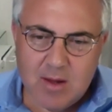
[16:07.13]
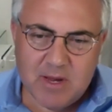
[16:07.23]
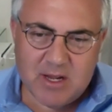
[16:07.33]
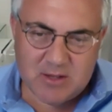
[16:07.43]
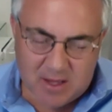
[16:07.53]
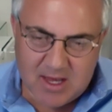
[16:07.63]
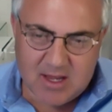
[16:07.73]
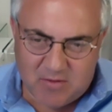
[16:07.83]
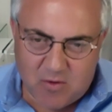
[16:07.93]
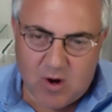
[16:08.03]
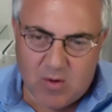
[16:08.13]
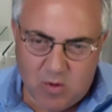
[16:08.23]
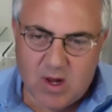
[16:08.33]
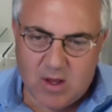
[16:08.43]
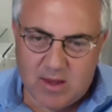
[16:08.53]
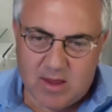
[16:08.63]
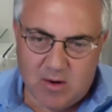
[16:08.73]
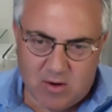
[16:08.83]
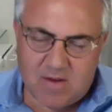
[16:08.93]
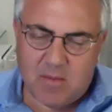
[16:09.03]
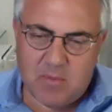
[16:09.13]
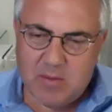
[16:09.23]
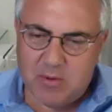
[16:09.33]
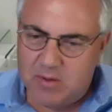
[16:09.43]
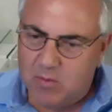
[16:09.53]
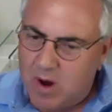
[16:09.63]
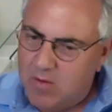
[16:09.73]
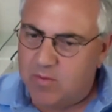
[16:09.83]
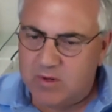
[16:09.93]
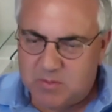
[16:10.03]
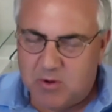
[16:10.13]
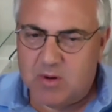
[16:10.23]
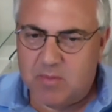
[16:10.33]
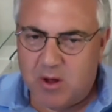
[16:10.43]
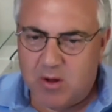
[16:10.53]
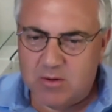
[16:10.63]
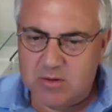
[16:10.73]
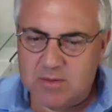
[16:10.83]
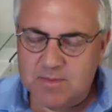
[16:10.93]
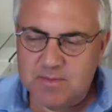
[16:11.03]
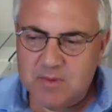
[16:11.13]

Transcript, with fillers: because I think it's very real that there are some people that won't respond to polls